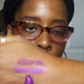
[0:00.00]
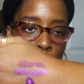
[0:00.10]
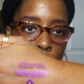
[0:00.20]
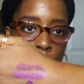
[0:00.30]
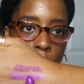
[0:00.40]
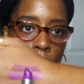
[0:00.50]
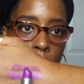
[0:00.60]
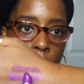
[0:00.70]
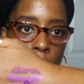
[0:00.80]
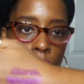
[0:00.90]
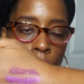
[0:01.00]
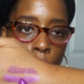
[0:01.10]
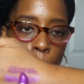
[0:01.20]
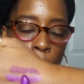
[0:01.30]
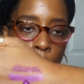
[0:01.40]
And you can see the colors a
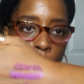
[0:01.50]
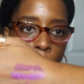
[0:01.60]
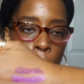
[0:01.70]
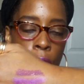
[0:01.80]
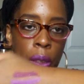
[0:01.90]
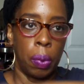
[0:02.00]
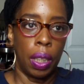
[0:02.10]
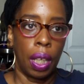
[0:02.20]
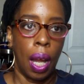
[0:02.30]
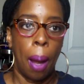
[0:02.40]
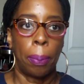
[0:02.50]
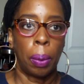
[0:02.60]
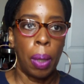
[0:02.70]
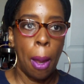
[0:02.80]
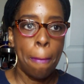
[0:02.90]
little bit off, but to me they
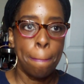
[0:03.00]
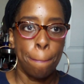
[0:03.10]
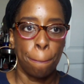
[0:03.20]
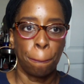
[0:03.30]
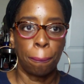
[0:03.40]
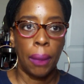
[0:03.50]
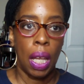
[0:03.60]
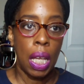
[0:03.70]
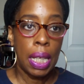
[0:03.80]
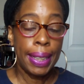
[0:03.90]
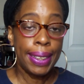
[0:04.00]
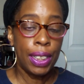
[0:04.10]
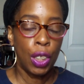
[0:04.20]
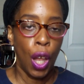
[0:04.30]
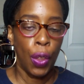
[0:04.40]
complement
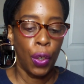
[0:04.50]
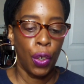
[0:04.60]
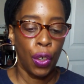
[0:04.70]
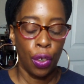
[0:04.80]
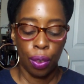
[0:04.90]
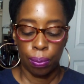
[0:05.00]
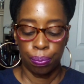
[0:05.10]
each other.